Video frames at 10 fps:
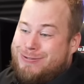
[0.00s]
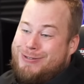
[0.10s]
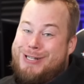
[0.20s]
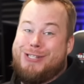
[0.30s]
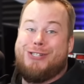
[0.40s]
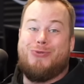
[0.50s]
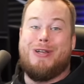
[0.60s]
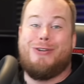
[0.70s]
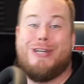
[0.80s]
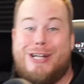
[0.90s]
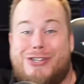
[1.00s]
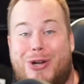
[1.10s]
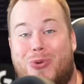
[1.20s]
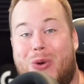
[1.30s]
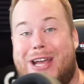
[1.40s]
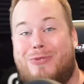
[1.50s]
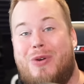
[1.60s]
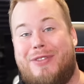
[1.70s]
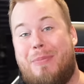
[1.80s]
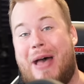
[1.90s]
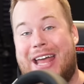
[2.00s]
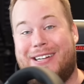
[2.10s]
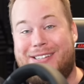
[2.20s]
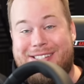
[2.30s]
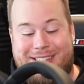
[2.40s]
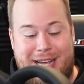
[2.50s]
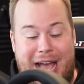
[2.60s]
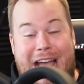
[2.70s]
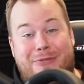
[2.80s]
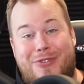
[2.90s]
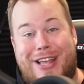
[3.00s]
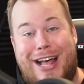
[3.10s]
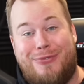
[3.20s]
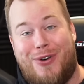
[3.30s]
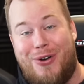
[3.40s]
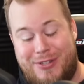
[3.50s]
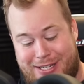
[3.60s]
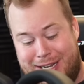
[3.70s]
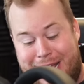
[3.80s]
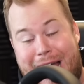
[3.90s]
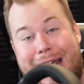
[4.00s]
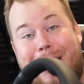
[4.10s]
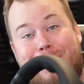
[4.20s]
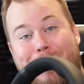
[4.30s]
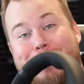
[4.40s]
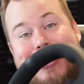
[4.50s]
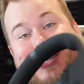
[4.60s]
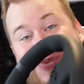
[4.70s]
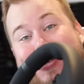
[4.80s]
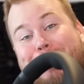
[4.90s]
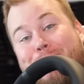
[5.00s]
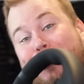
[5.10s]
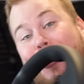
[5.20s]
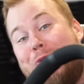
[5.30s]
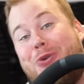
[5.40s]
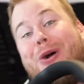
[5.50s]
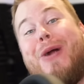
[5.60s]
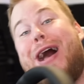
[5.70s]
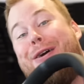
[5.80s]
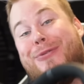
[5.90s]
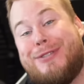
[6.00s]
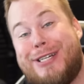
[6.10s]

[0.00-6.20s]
this is the wheel you can actually win with the pedals and with the headphones and I'm gonna use this wheel to show you around.